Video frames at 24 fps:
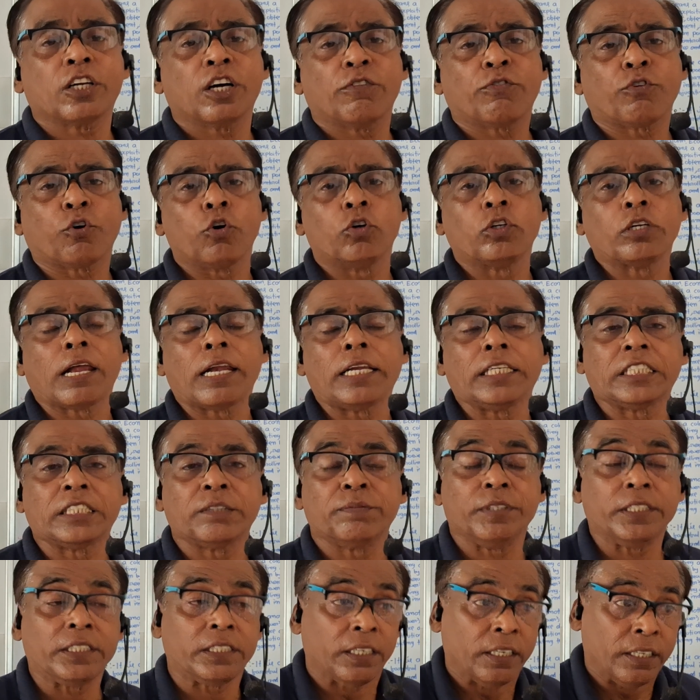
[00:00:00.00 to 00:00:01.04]
of colonialism
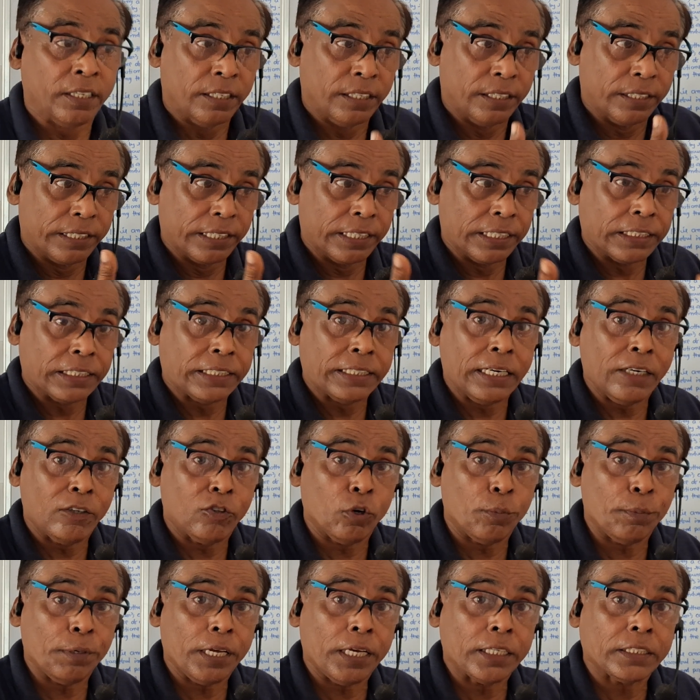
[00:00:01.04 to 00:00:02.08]
is racial
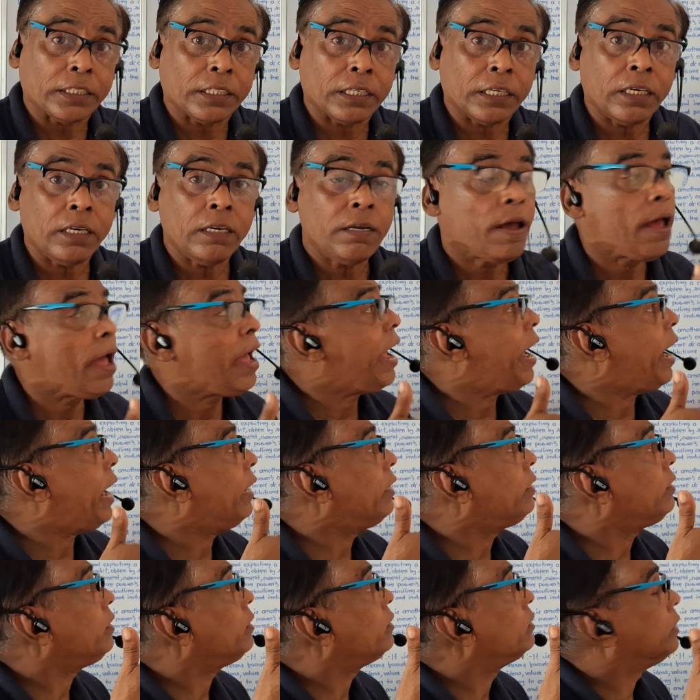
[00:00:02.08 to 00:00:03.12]
domination,
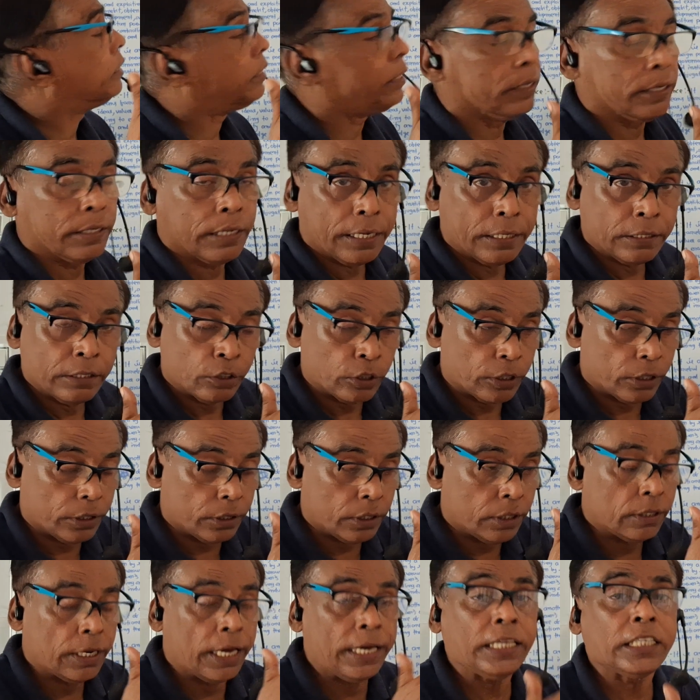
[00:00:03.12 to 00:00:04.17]
and
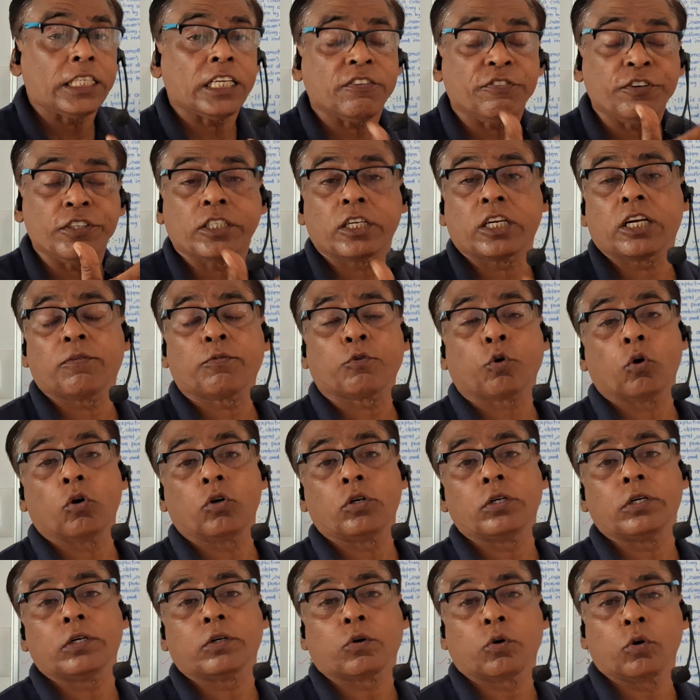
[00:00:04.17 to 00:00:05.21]
another feature of
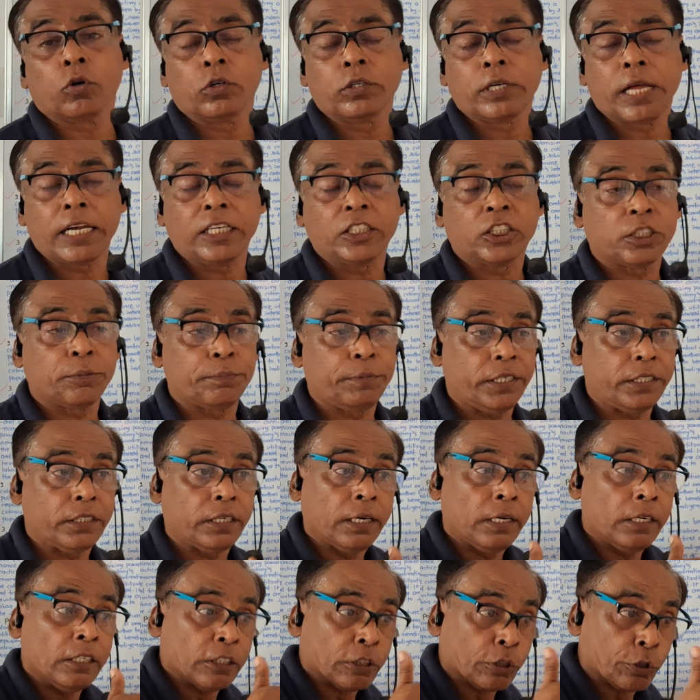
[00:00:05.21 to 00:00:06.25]
colonialism is
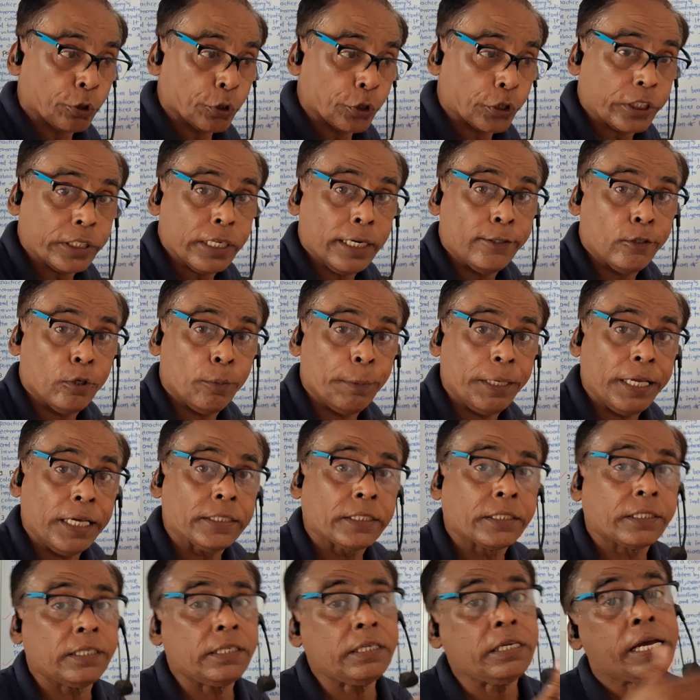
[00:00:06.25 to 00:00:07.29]
social
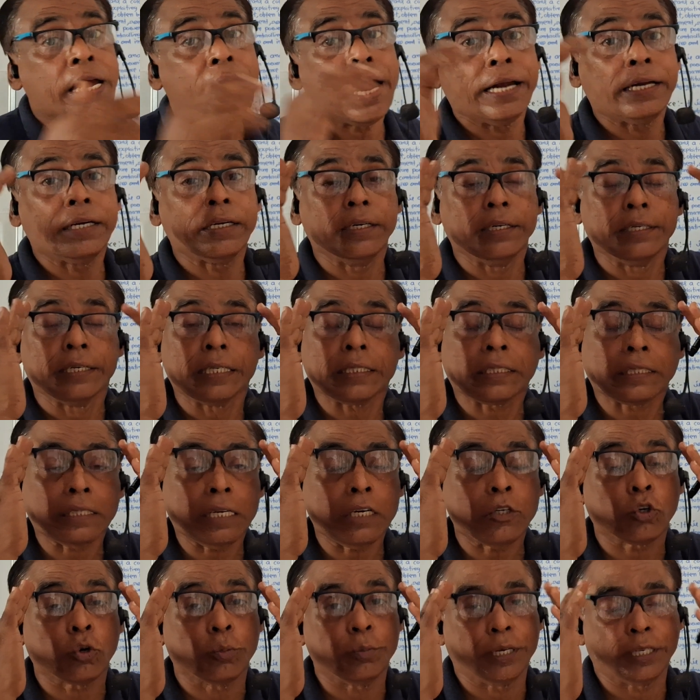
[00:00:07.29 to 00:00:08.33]
domination and
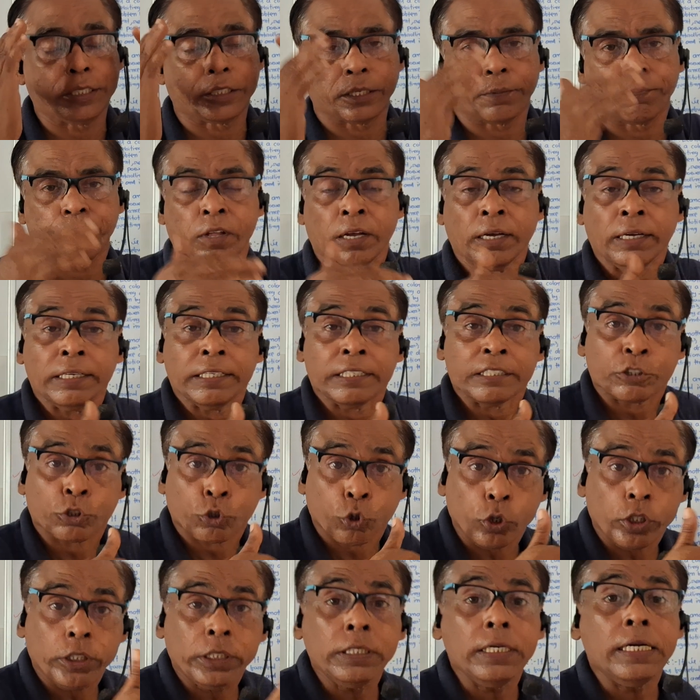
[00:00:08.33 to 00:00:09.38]
racial domination.
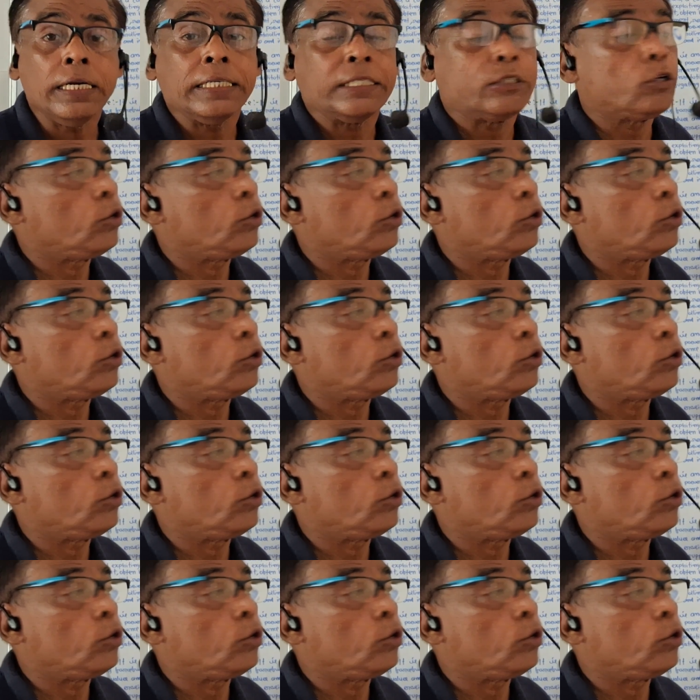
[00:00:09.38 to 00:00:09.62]
Social